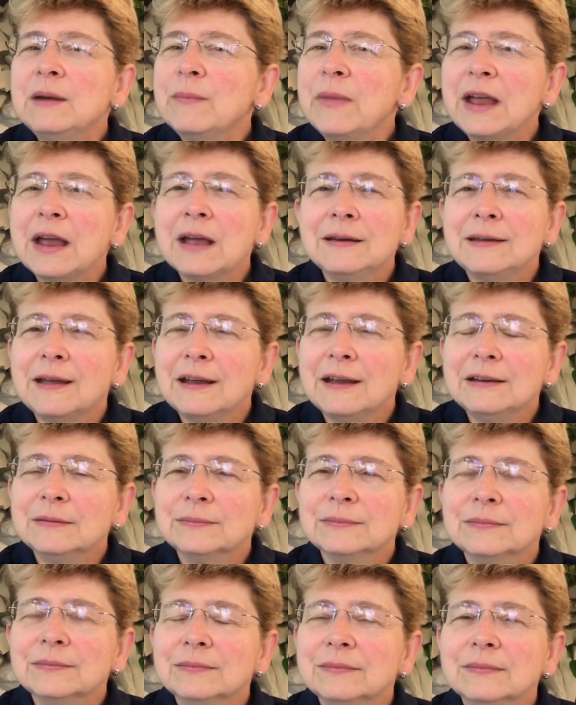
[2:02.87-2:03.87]
mandate,
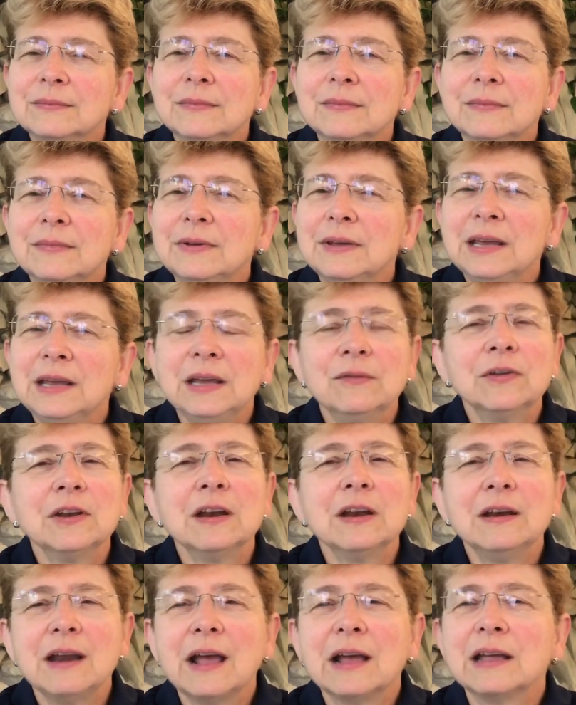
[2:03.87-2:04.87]
even
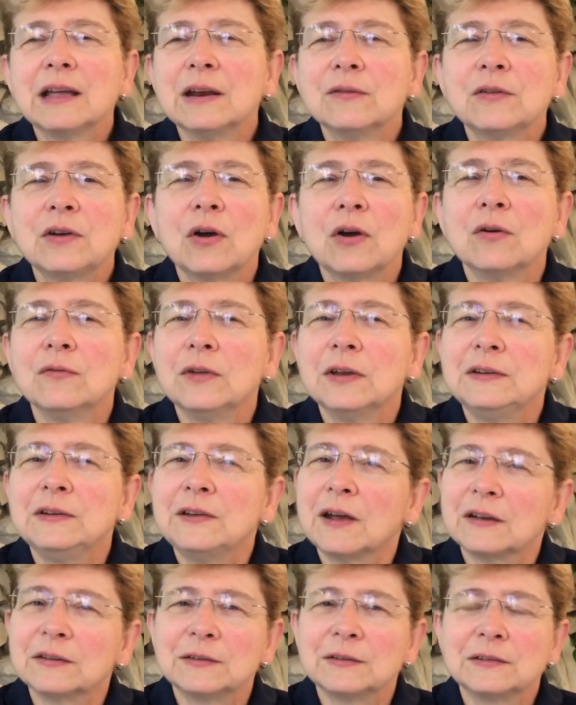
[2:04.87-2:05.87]
a negative COVID
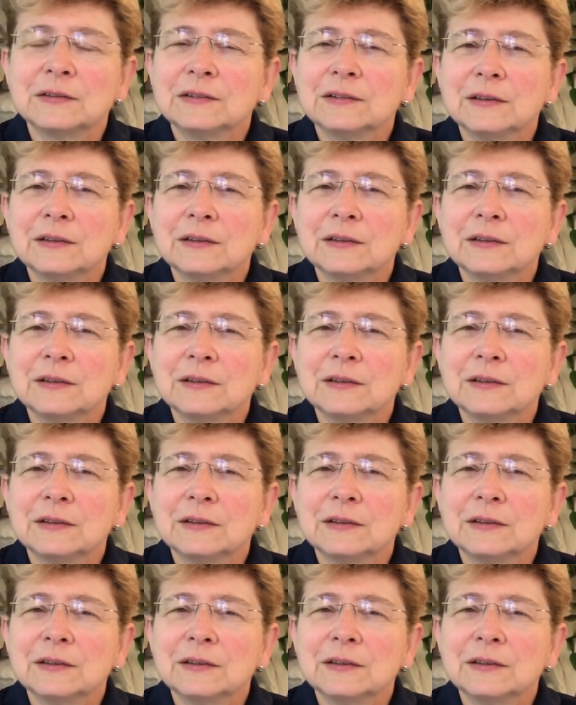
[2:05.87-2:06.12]
test